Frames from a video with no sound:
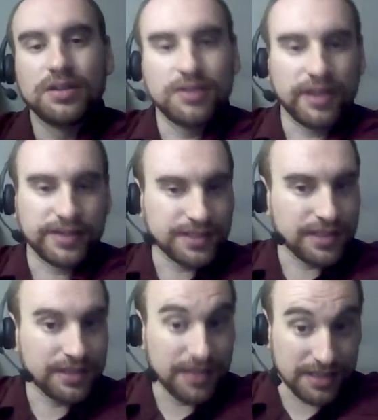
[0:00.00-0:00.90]
2000s
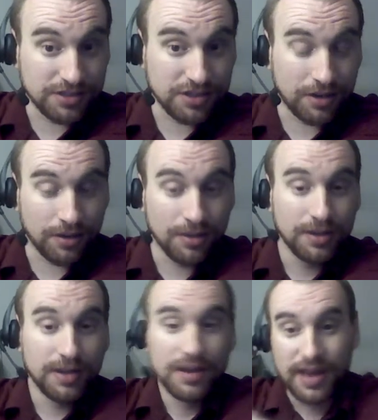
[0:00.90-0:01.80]
did this in general,
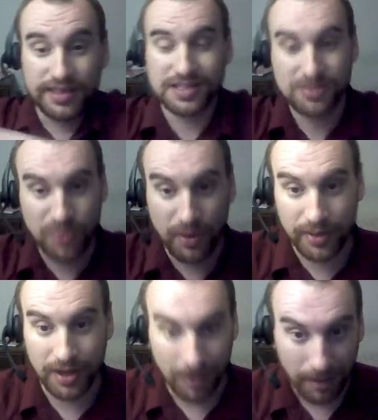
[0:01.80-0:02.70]
and this is where we
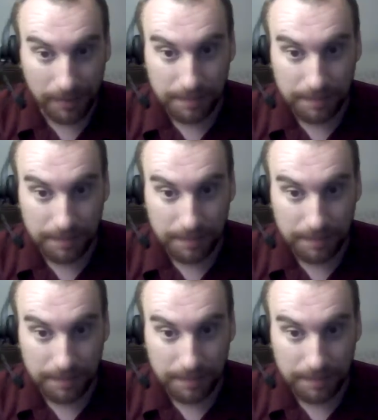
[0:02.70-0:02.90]
are.